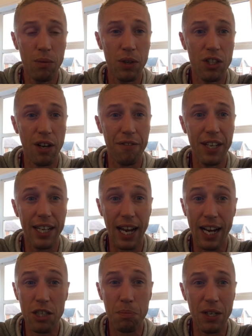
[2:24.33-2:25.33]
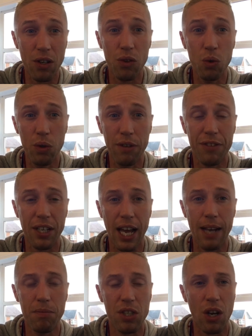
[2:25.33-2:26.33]
which I think it has been on all of the
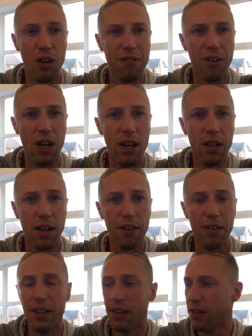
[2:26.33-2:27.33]
games so far.